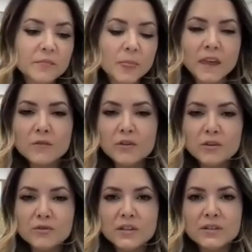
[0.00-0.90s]
If
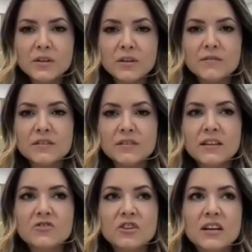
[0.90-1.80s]
you're doing services
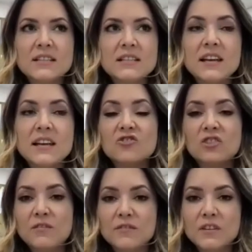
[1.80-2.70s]
such as lash
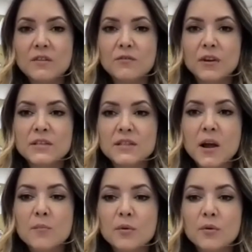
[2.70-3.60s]
lifting, for
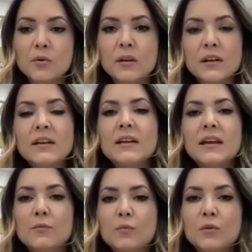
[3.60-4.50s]
example,
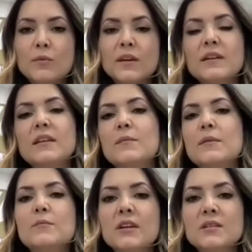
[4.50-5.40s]
it will be a little
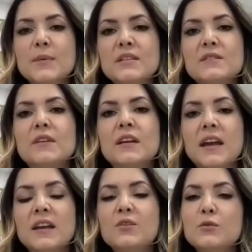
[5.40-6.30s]
bit more expensive
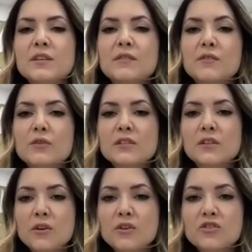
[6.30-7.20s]
again using those
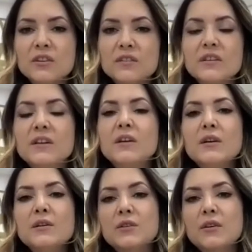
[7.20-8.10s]
lotions.
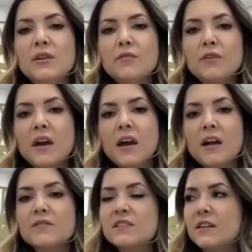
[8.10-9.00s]
So if you
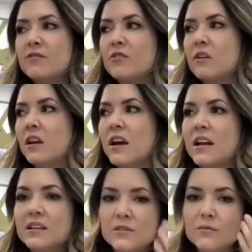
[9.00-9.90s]
have several
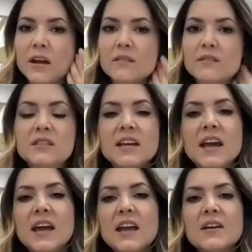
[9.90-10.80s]
clients throughout the
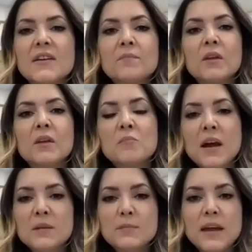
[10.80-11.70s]
day, you
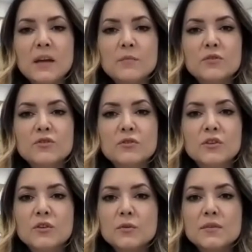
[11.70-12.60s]
might be able to
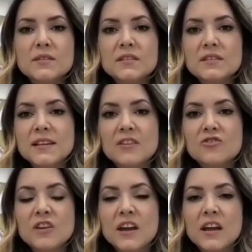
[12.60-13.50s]
use the
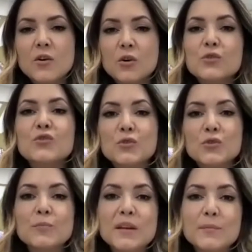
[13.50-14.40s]
sachet on
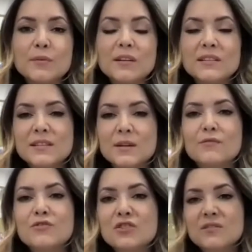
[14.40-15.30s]
2 people instead
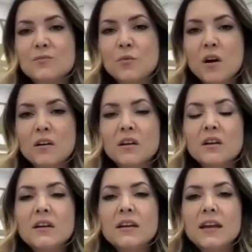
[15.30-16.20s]
of just 1.
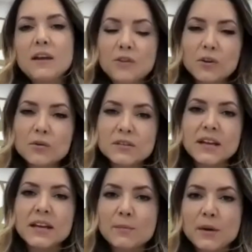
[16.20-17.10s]
If you're using
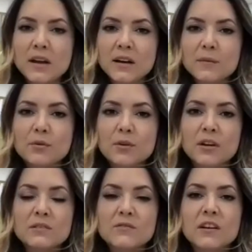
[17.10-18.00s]
Ilebana
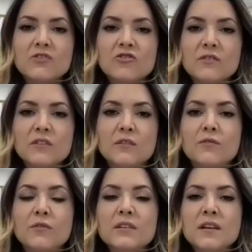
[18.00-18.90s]
products for lash lifting,
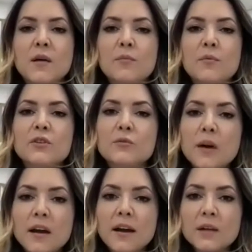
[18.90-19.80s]
for example, you
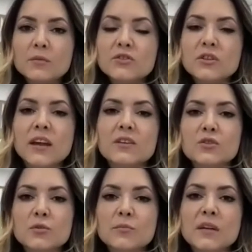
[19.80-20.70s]
are able to get
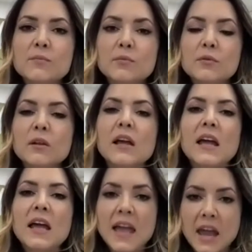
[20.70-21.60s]
2 people
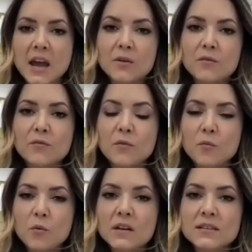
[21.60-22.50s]
out of
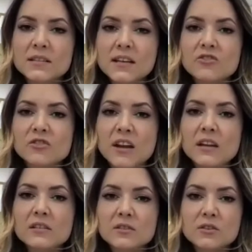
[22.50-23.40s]
1
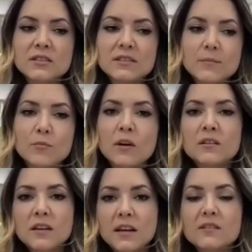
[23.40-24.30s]
sachet. So step
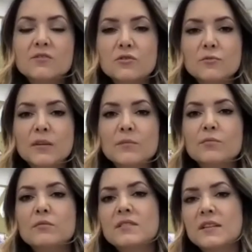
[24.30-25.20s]
1, you get 2
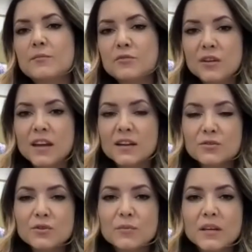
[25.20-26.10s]
people. Step 2, you get
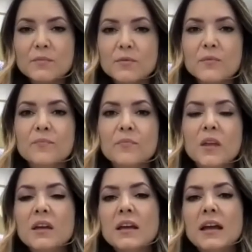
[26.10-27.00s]
2 people.
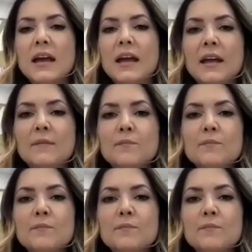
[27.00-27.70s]
And